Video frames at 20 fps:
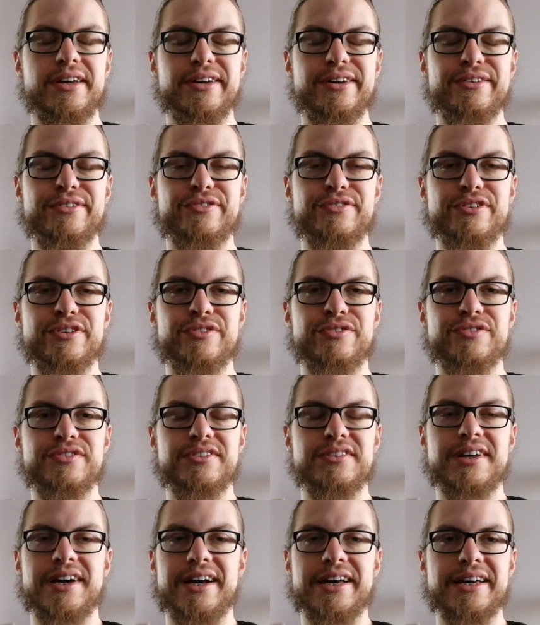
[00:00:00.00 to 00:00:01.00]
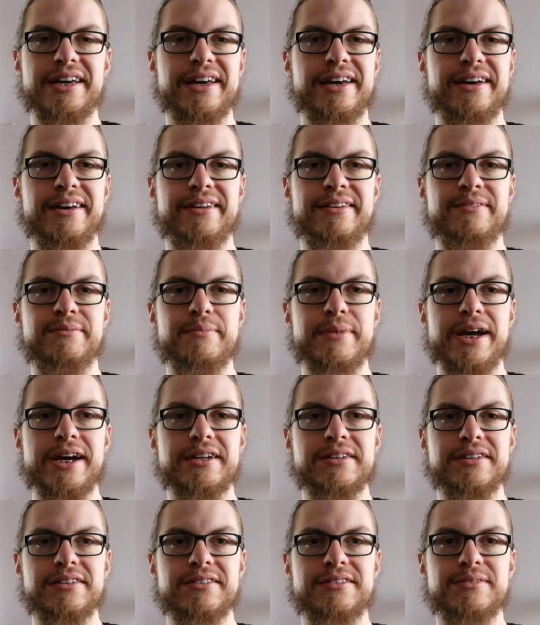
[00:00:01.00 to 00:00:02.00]
if I can
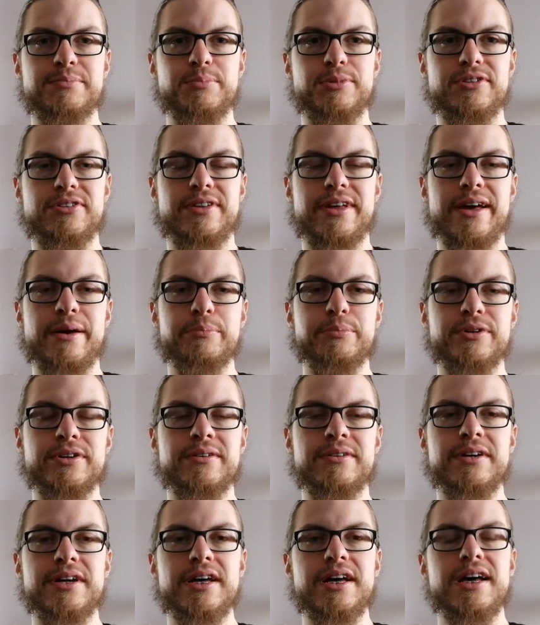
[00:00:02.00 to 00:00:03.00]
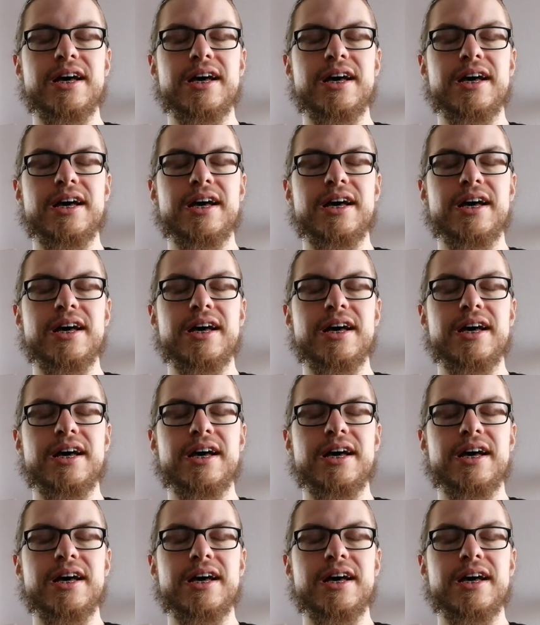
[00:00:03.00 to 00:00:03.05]
make this happen.